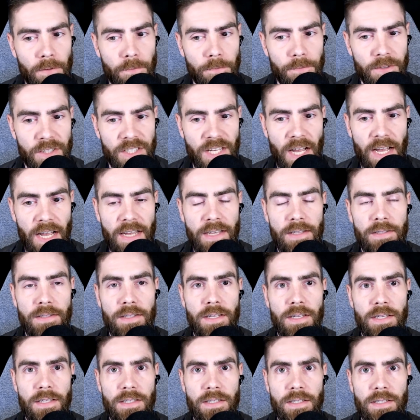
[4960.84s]

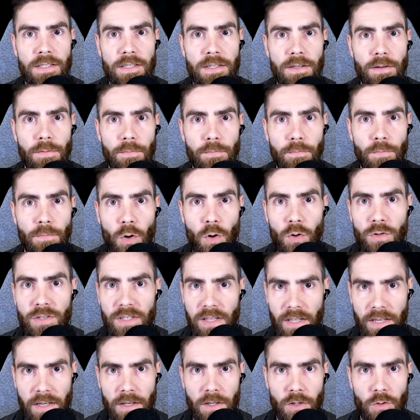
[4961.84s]
scientists
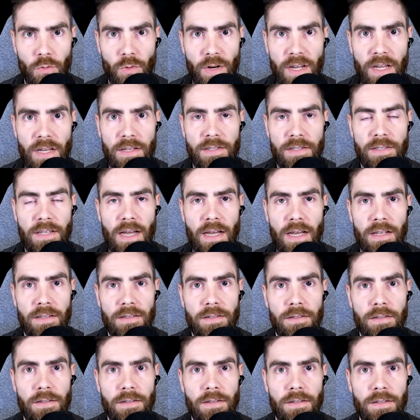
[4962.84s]
mostly agree on
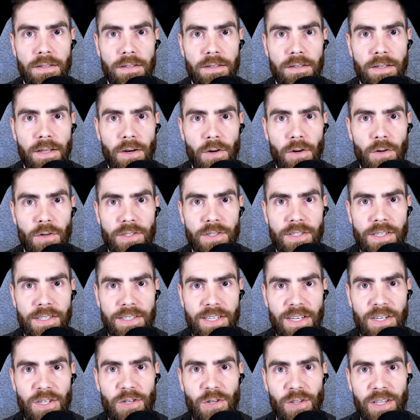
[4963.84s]
that. Uh, there's
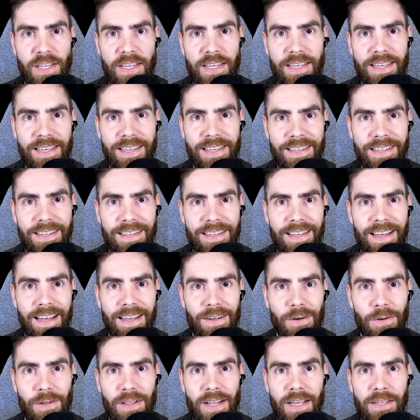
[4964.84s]
essentially
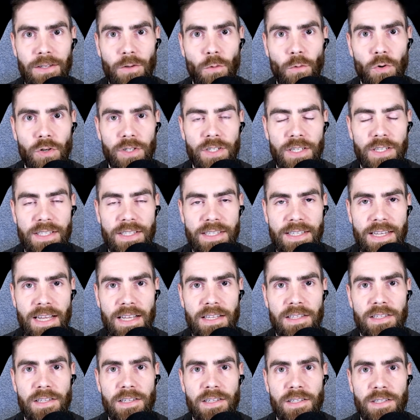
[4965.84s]
I don't like the word
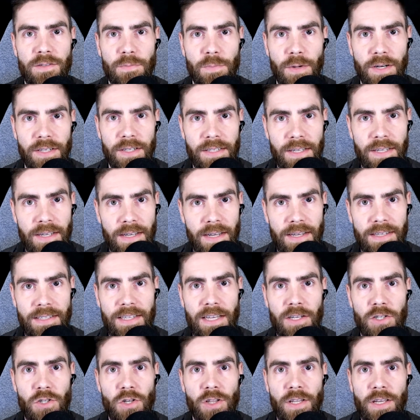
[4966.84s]
consensus, but
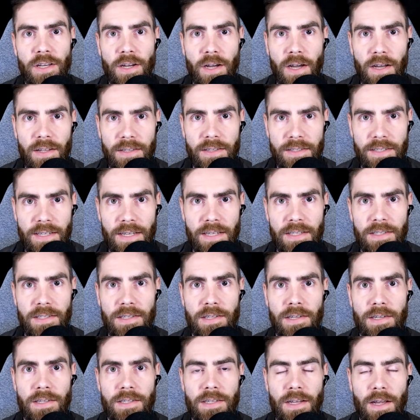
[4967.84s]
essentially a
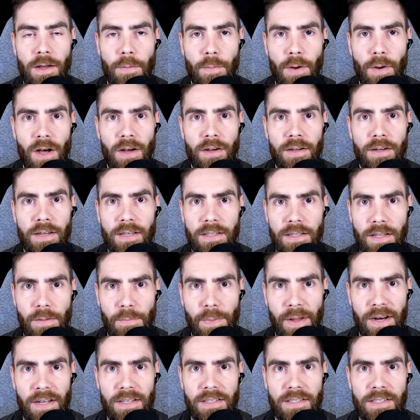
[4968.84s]
consensus among
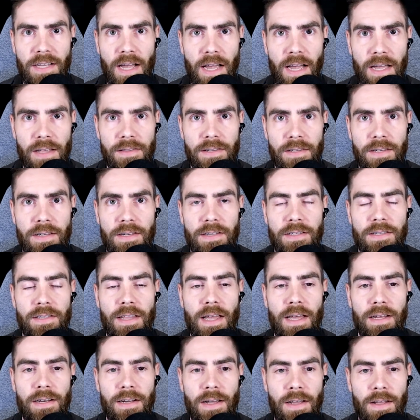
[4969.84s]
independent
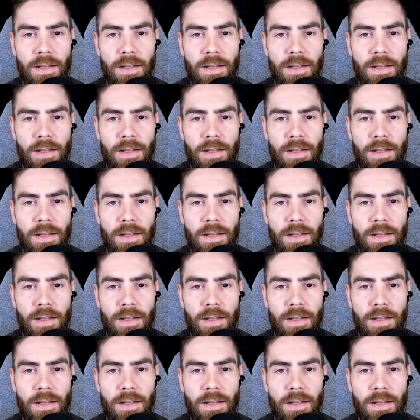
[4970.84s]
scientists that